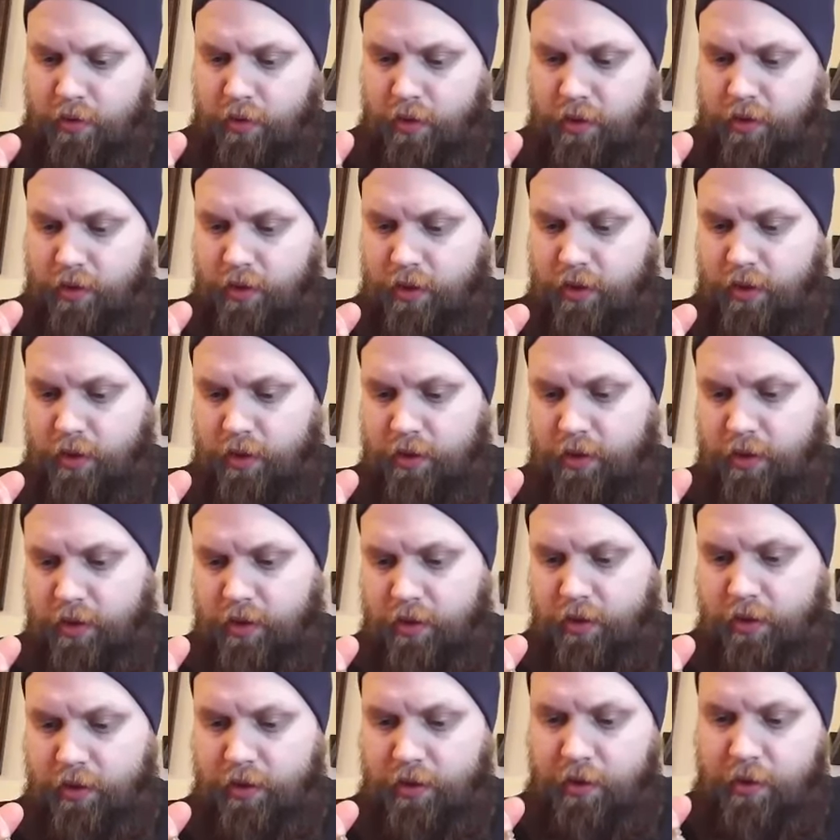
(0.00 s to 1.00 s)
Trusty
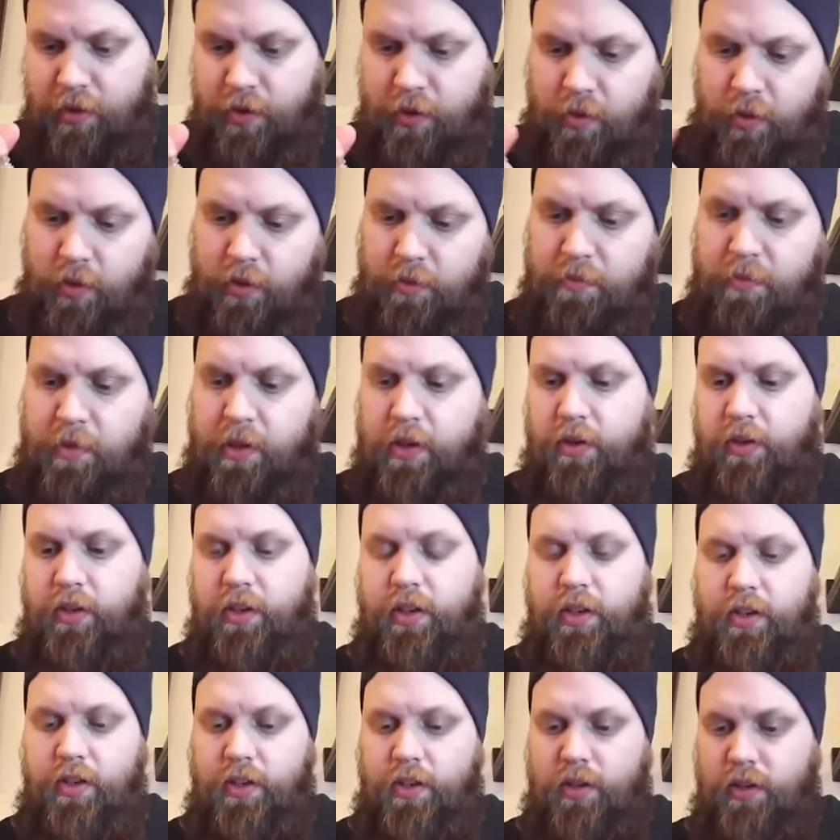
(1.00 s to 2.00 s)
dusty little unicorn bottle
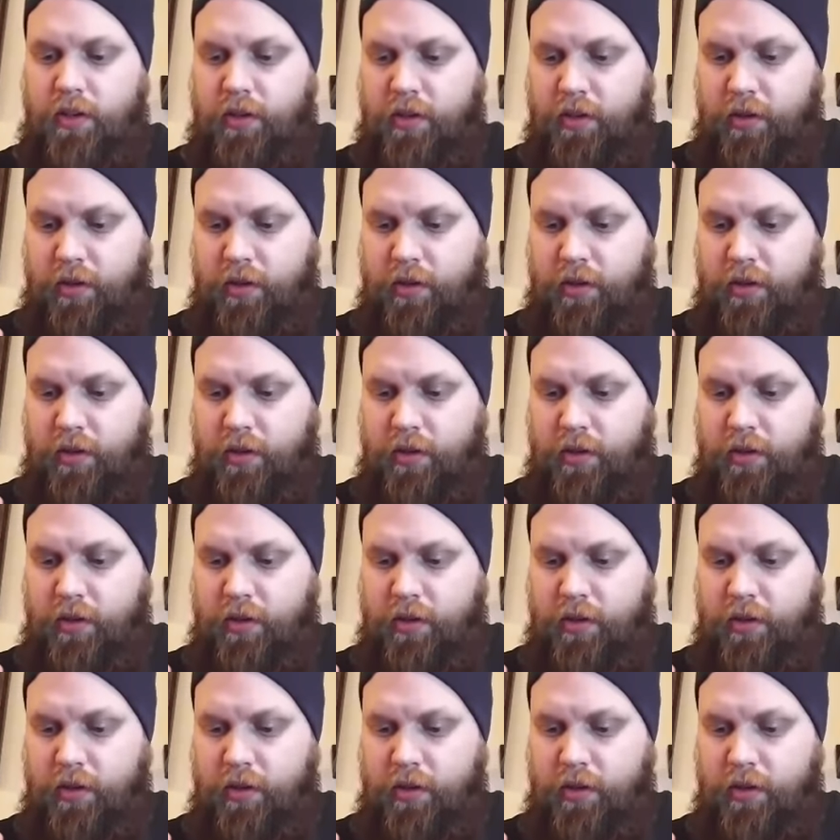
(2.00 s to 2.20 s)
here.